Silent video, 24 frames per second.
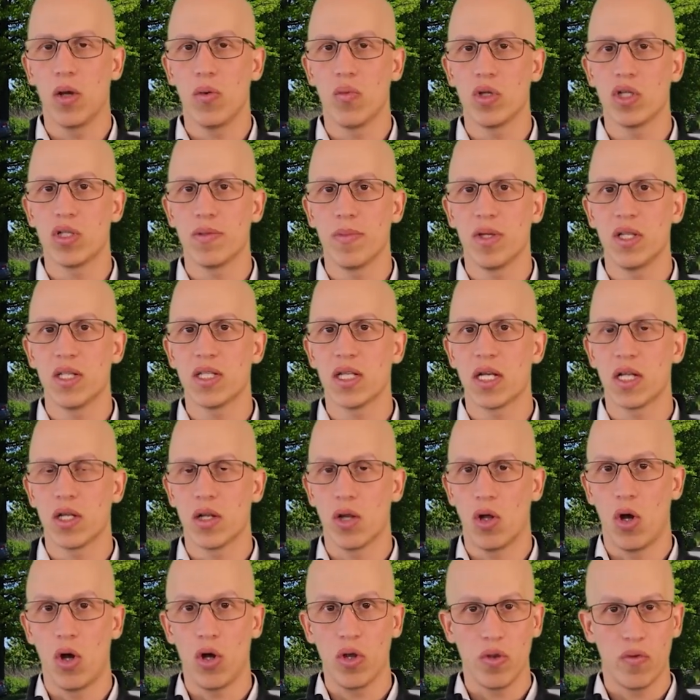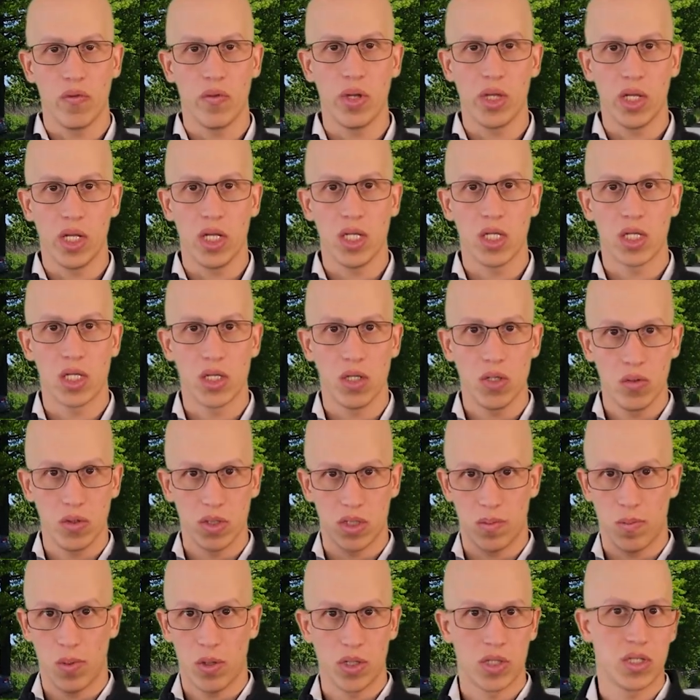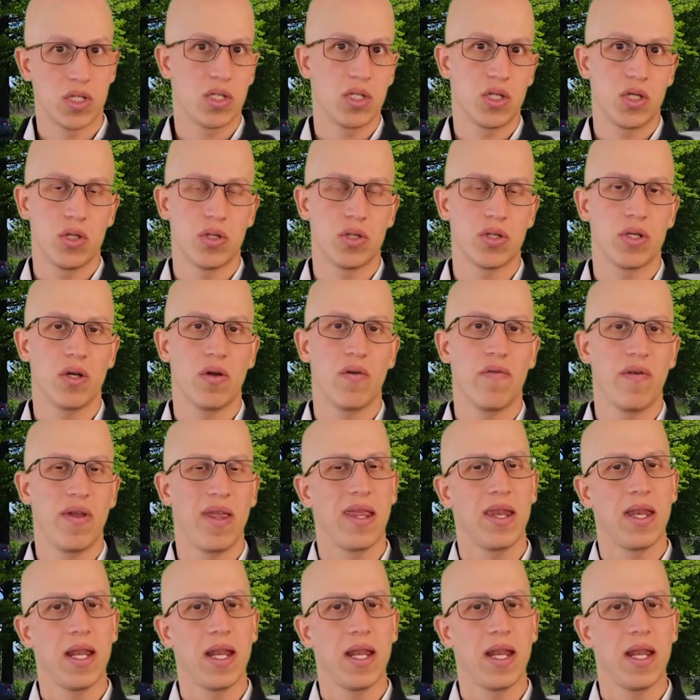Which means that all you really need to do is purchase yourself a